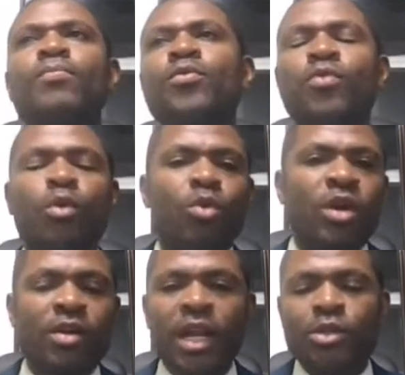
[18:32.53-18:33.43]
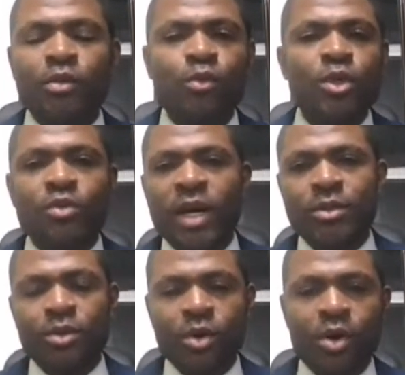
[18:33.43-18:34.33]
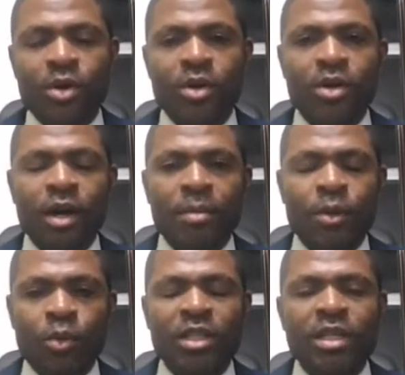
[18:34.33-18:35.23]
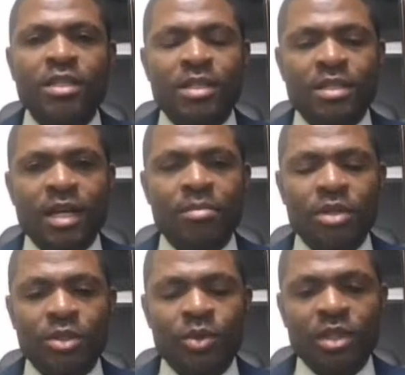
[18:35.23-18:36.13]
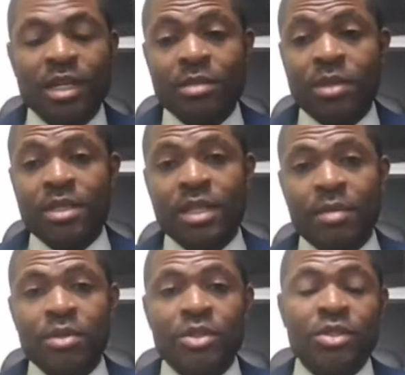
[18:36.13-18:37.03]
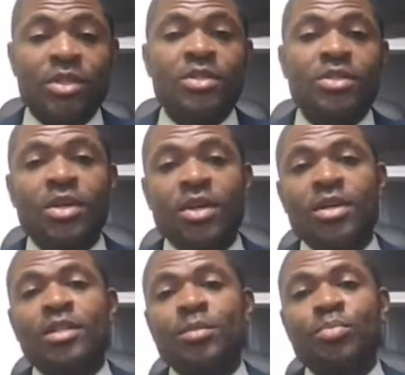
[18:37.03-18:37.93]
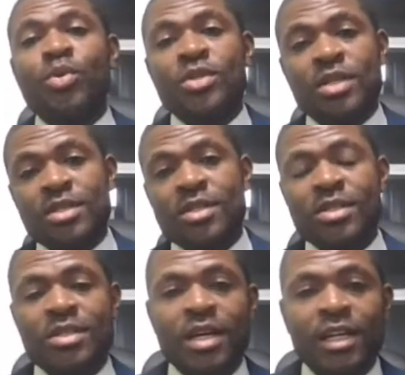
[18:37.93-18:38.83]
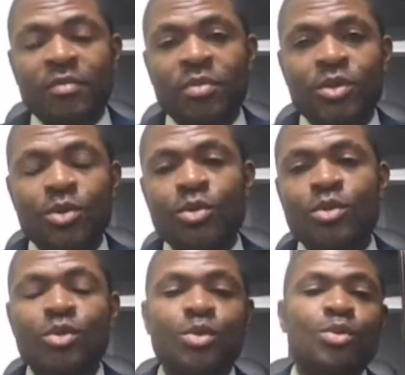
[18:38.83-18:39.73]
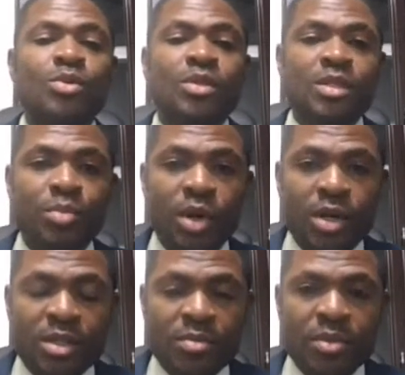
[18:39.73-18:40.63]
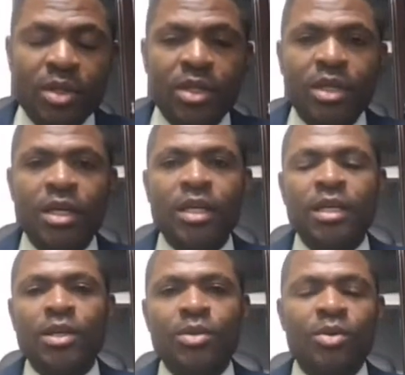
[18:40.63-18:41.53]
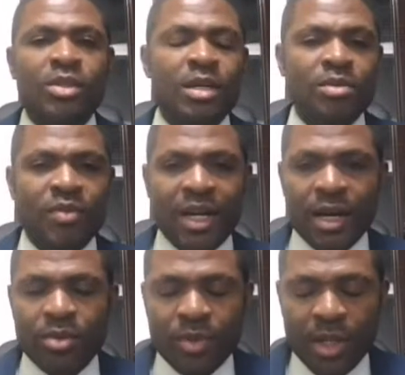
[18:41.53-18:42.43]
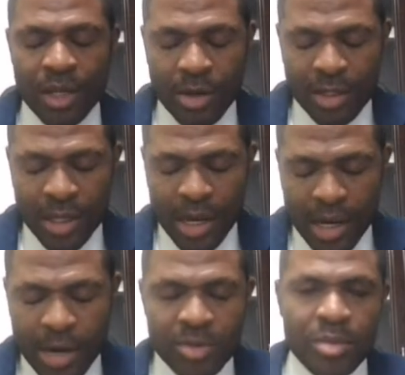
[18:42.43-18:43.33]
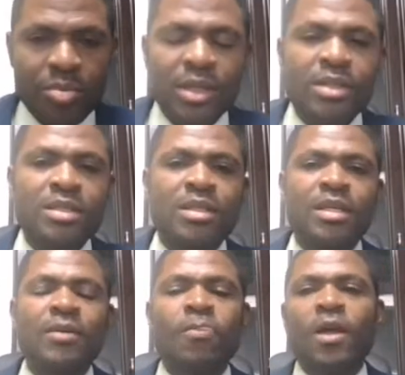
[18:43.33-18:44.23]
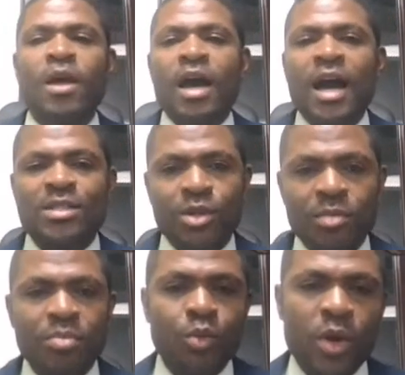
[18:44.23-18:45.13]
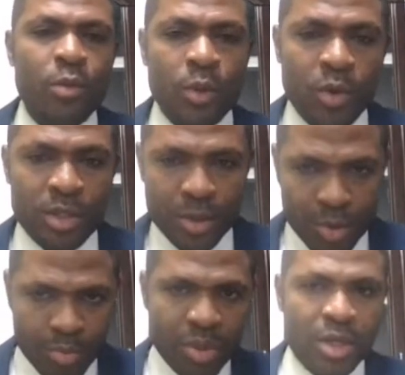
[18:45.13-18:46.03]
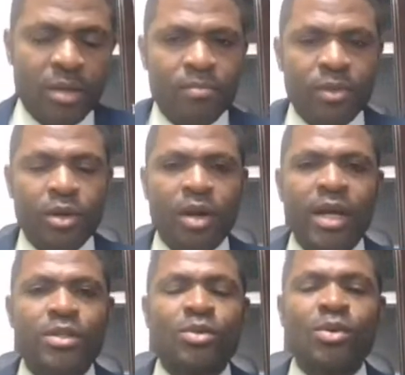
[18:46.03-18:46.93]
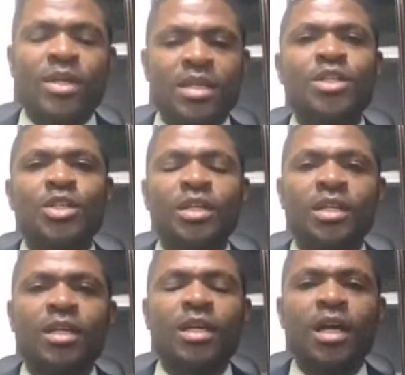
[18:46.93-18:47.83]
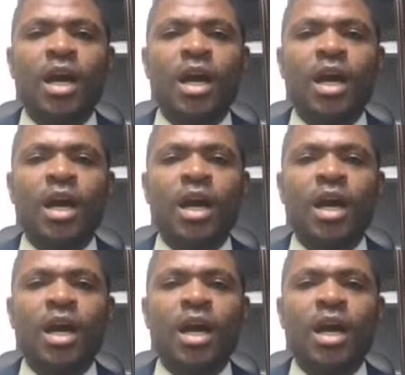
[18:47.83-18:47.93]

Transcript: regardless of who is right or wrong, I mean, one thing has been established is the processes that have been used to disburse money, in terms of accountability, the accountability has not been where we want it to be. All right. So essentially,